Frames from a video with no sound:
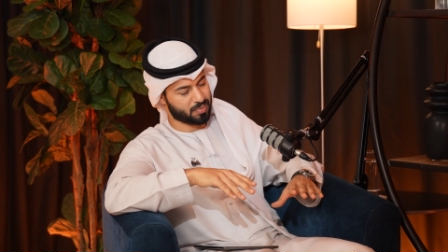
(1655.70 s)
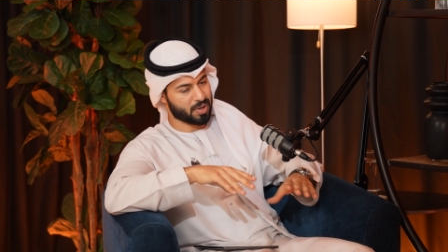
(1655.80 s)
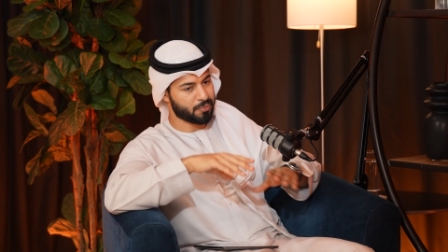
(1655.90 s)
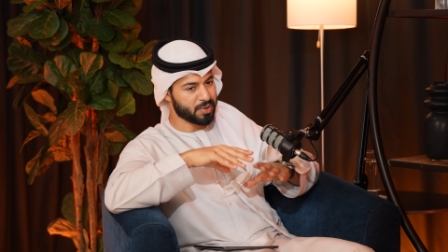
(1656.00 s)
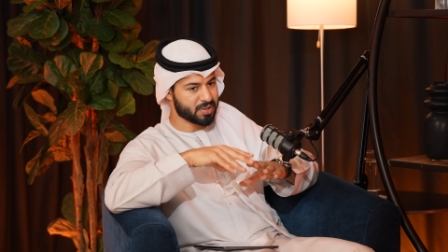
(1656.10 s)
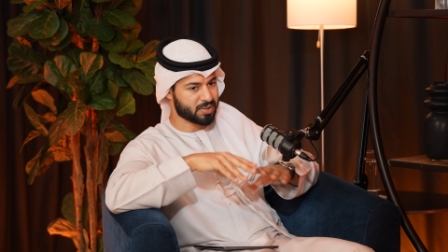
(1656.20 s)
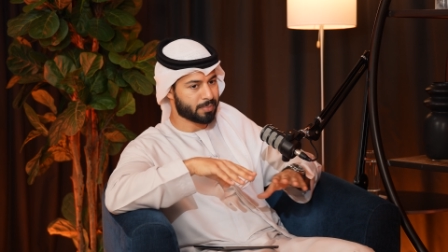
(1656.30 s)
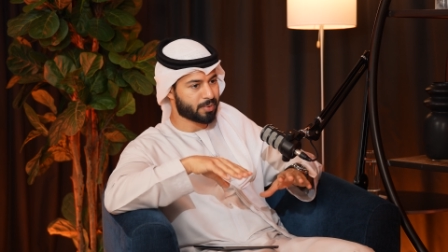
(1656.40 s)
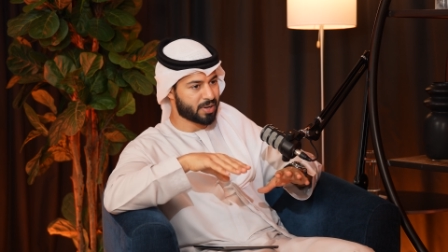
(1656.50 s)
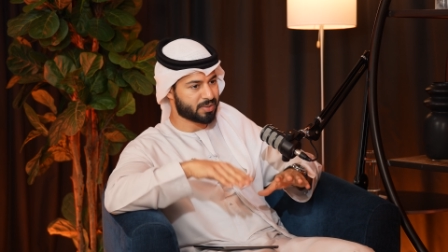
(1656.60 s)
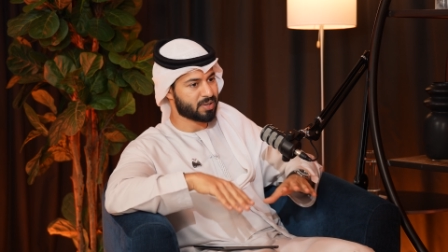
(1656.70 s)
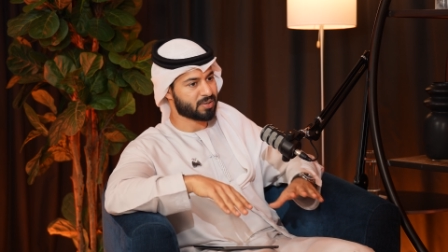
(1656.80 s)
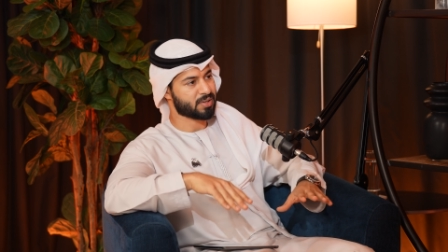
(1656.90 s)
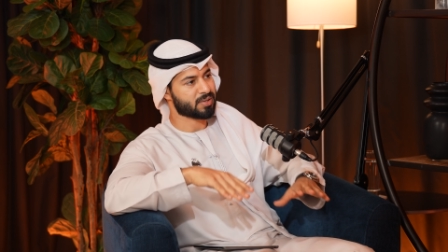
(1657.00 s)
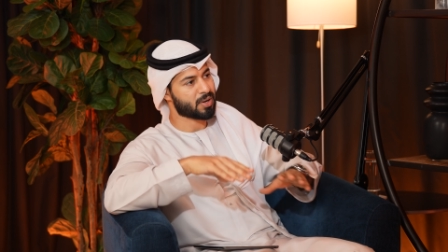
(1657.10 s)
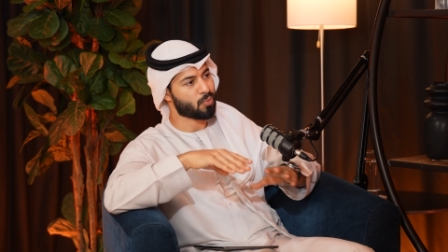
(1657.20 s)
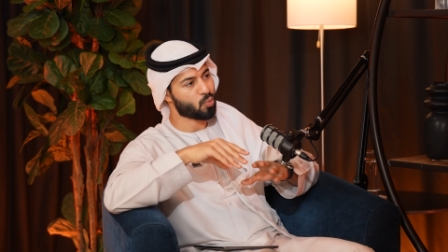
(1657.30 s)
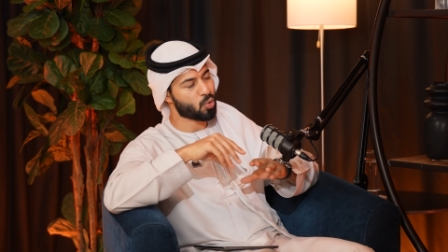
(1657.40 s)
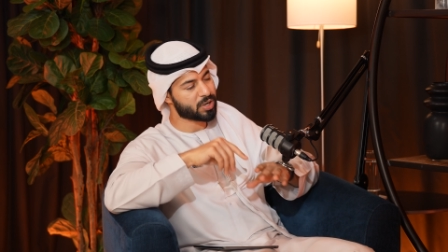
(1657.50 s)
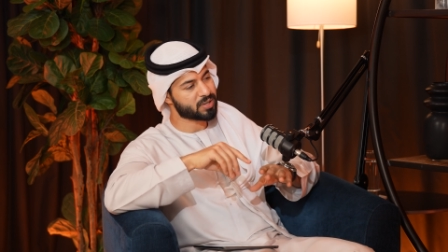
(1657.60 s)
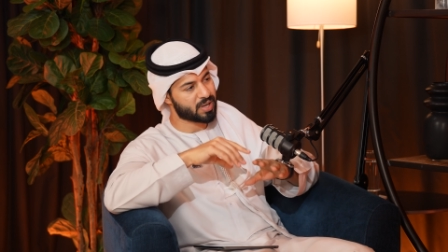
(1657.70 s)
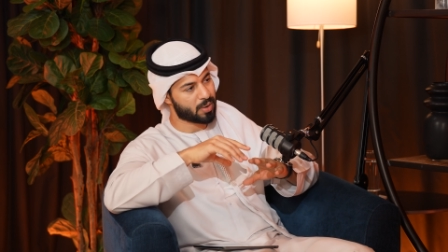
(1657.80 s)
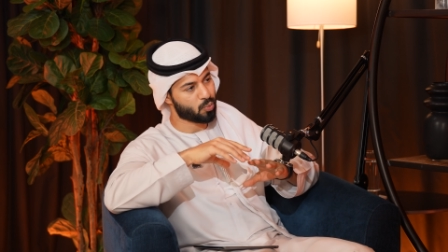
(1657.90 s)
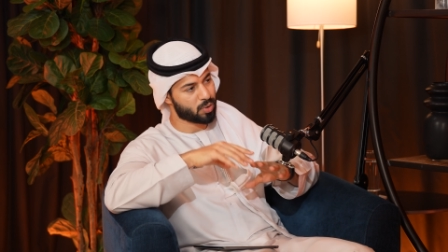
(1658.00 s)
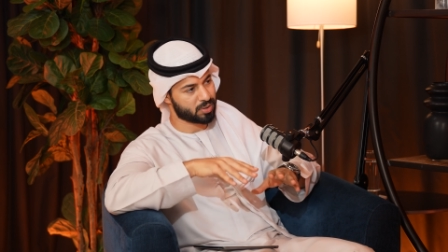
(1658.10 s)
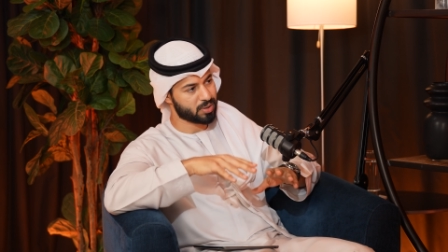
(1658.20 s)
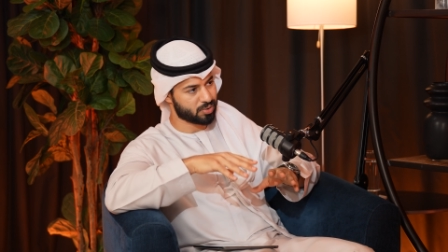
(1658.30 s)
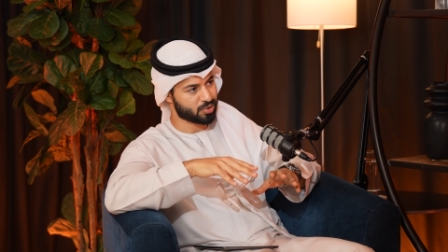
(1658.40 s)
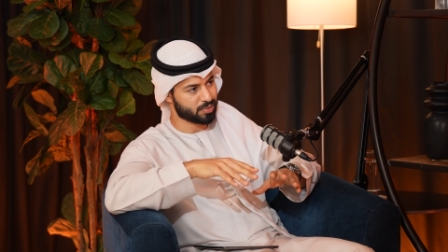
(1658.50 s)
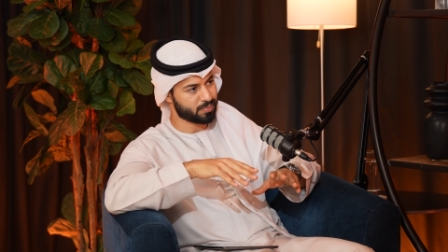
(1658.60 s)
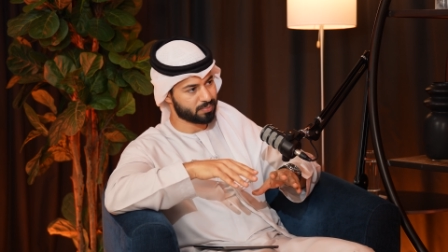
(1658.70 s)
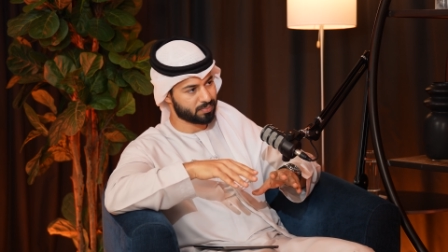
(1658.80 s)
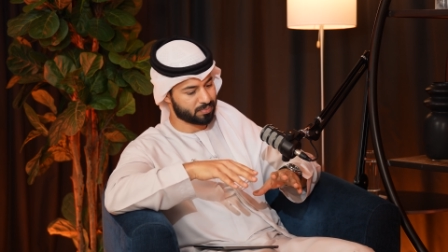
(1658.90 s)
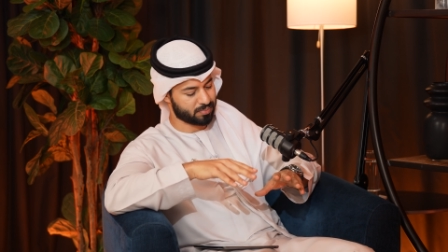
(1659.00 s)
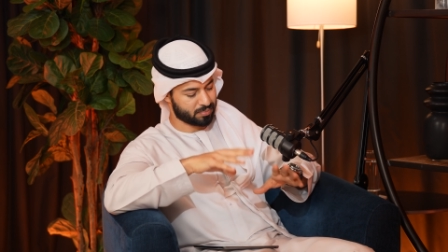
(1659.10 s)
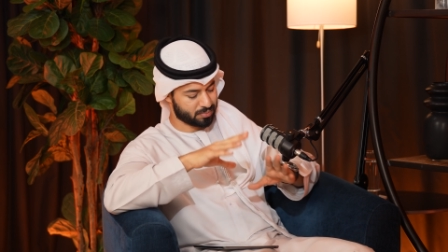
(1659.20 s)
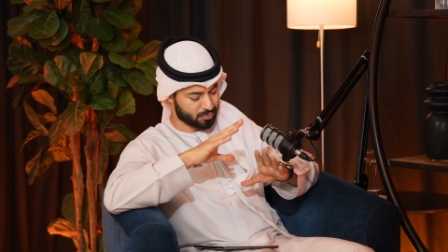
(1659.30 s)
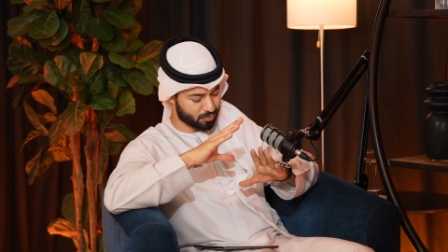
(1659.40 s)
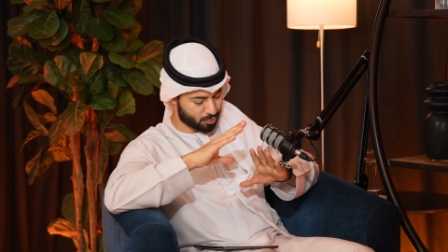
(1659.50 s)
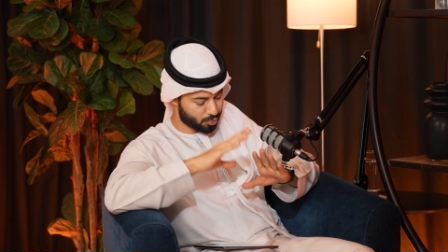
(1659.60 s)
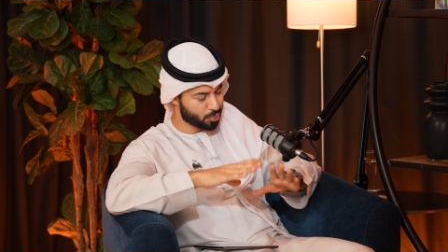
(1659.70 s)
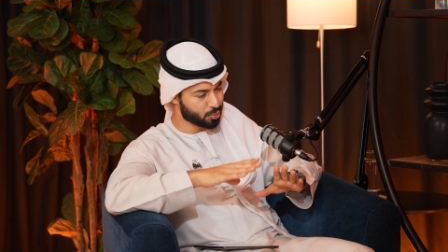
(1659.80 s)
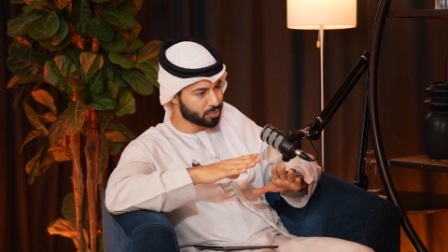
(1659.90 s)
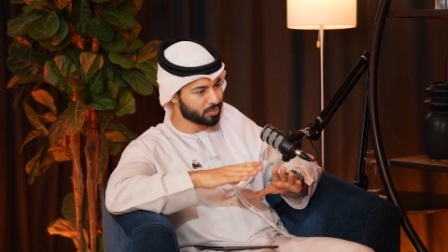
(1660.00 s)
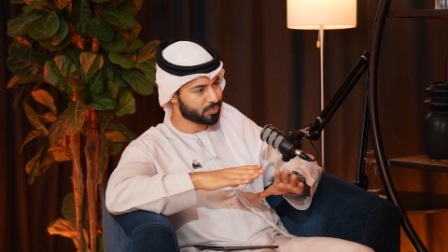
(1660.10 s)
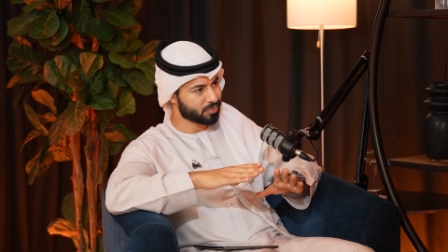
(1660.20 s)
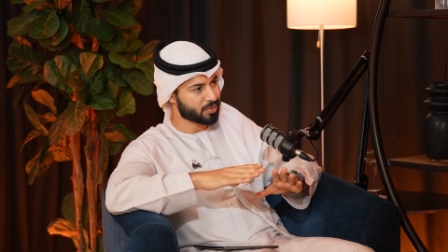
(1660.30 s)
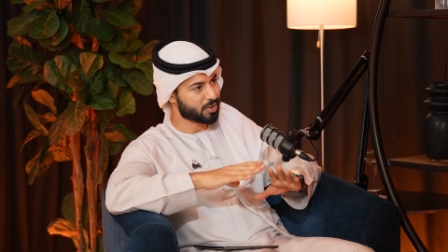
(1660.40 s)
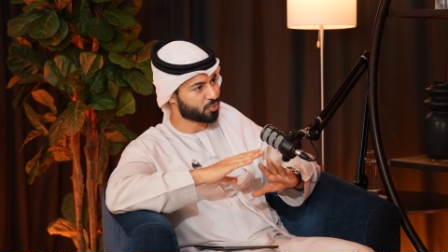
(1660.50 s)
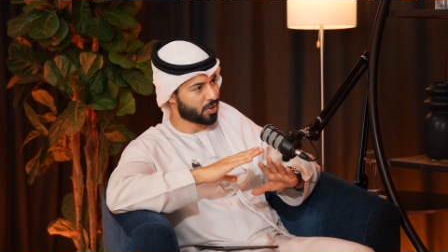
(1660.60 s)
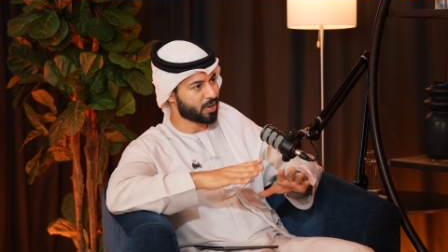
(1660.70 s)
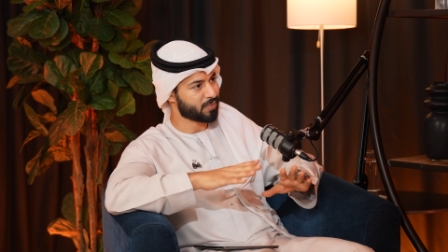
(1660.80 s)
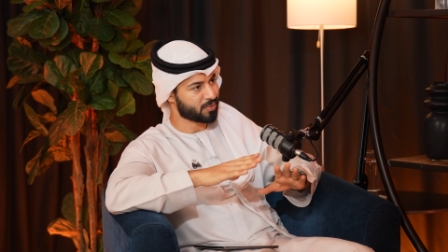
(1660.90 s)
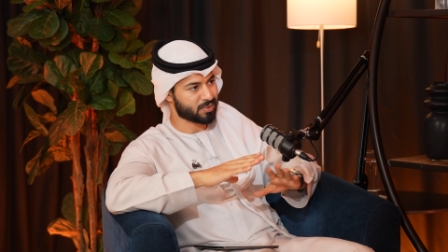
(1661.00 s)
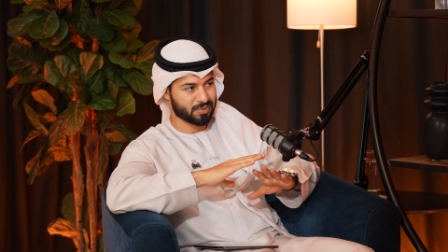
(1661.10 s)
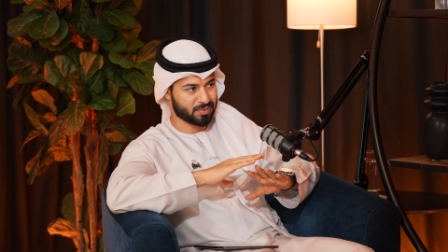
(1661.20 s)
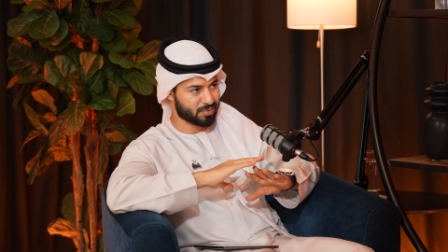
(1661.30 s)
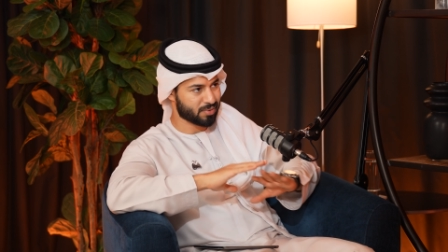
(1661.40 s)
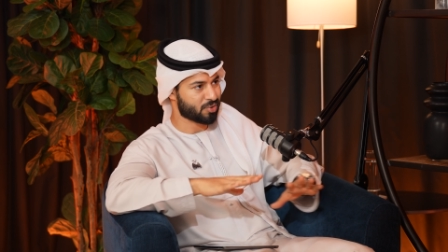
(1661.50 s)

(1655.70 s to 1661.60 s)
If we can summarize this and say, what is that one leadership rule that drives the